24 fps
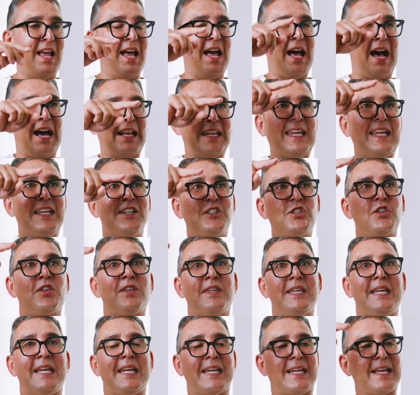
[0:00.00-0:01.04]
Yeah. And each
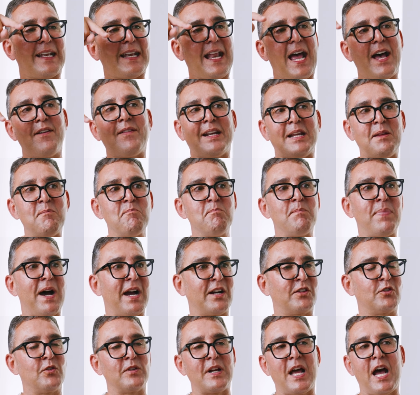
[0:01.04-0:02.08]
thing can have an
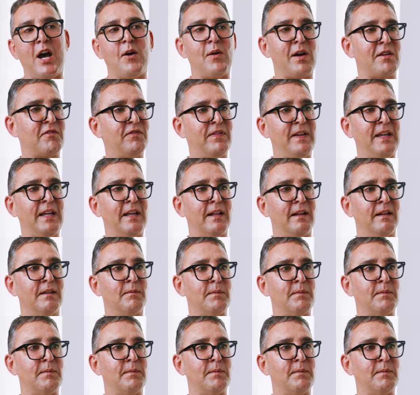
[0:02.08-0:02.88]
impact on how I feel,